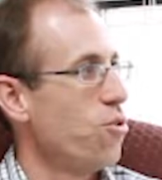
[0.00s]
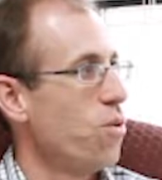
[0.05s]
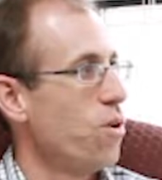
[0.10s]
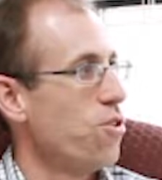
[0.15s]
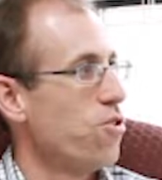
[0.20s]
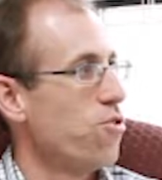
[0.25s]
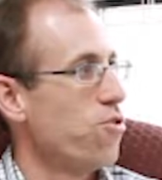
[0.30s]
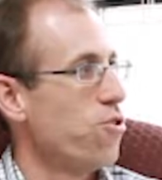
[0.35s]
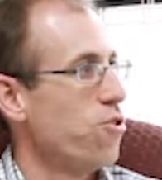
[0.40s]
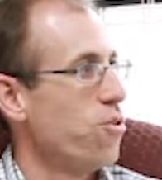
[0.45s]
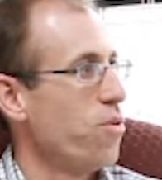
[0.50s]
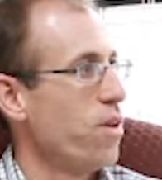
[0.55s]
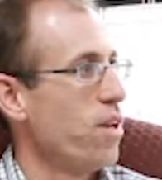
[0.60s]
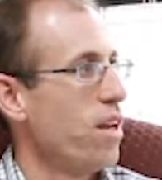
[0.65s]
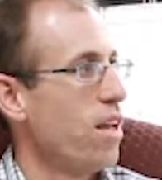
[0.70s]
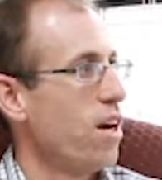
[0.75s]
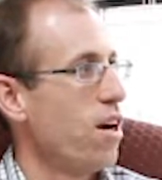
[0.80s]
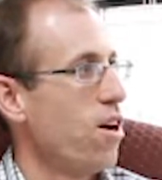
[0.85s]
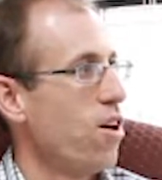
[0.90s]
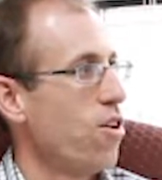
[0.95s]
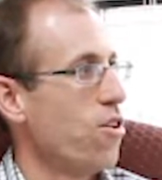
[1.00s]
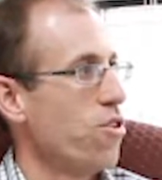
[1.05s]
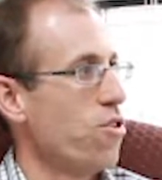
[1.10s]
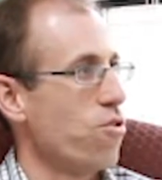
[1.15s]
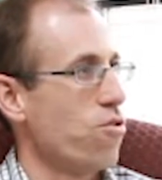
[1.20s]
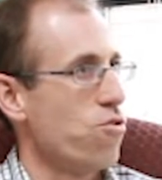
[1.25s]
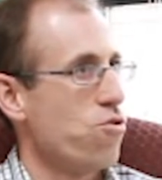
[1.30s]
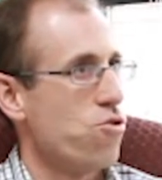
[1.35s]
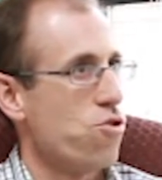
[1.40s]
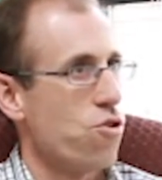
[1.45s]
what you're doing now,
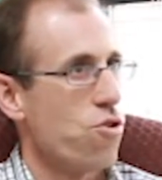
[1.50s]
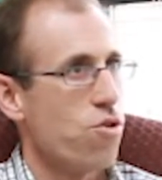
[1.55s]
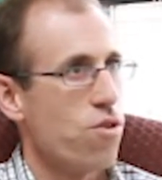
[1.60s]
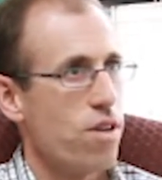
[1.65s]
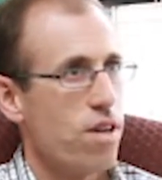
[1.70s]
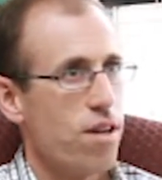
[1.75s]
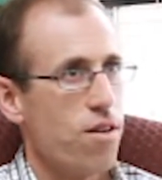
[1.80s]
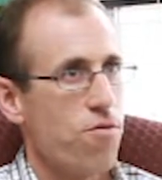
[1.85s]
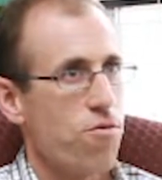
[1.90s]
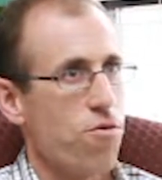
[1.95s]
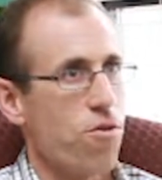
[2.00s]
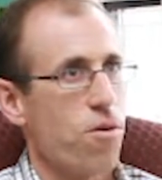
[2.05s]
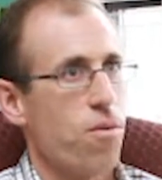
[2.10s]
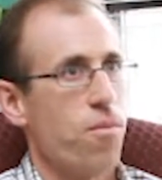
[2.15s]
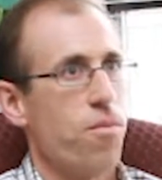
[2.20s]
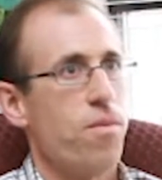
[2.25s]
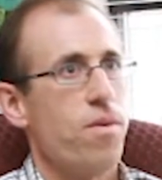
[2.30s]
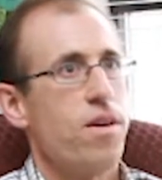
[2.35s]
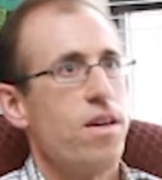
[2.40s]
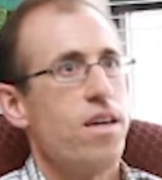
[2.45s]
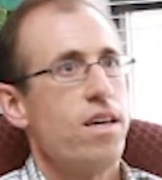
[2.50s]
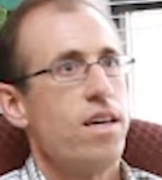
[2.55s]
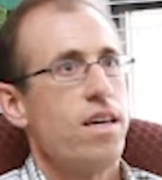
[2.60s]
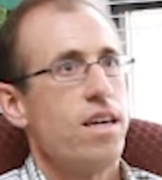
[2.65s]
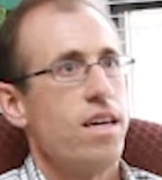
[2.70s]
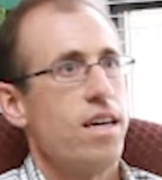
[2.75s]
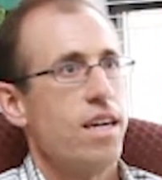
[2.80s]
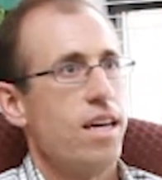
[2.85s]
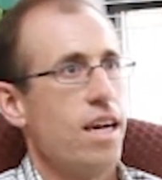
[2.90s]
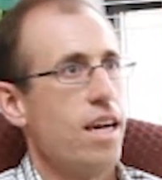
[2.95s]
your journey from
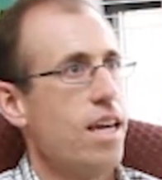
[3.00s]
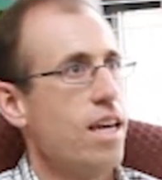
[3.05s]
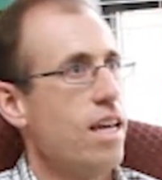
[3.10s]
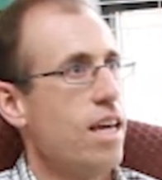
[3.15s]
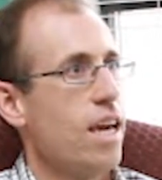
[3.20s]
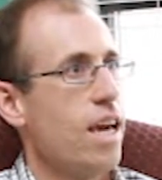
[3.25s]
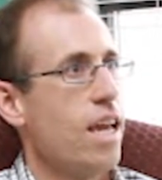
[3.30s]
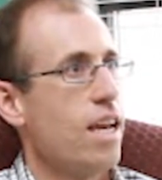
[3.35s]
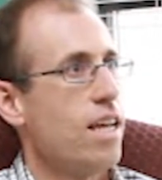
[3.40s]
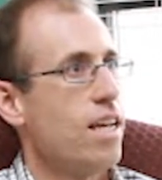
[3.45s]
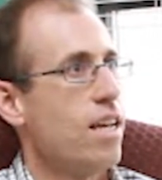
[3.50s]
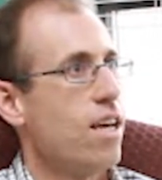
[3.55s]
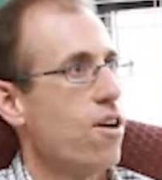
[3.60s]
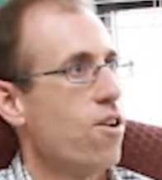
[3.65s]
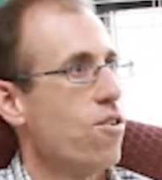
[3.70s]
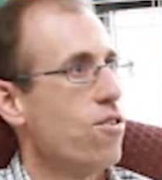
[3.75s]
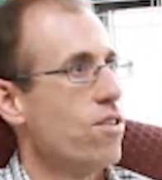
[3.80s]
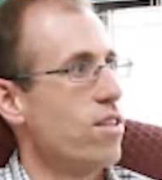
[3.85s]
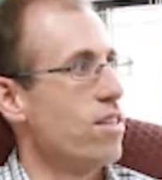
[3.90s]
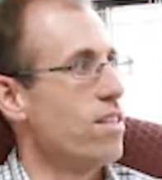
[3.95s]
Indiana down to